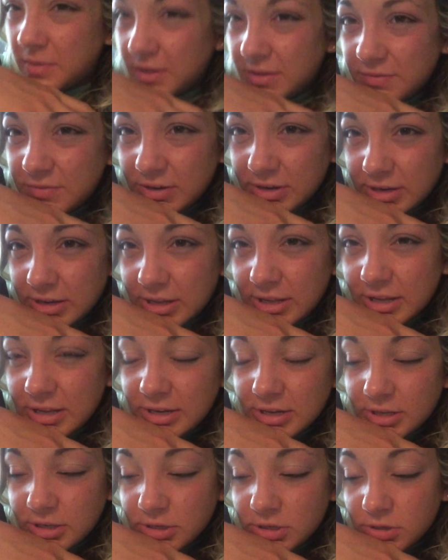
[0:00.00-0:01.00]
my friend
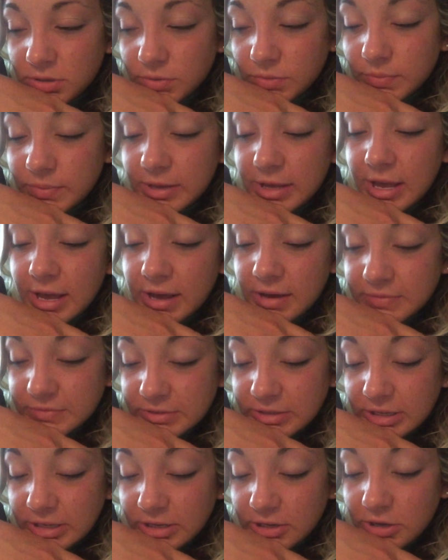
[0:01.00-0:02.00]
Hannah we have
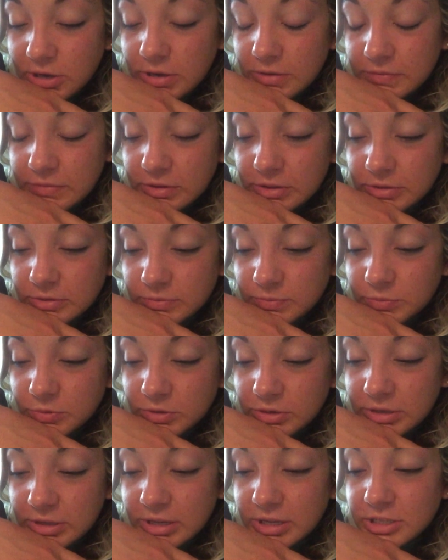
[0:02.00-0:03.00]
to get coffee this
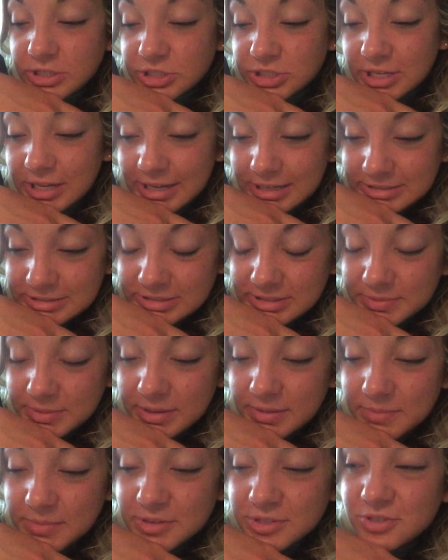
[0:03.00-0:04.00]
morning, and she asked to
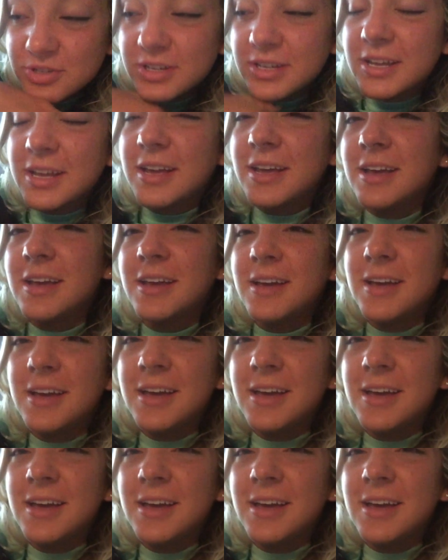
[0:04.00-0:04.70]
make me drink it,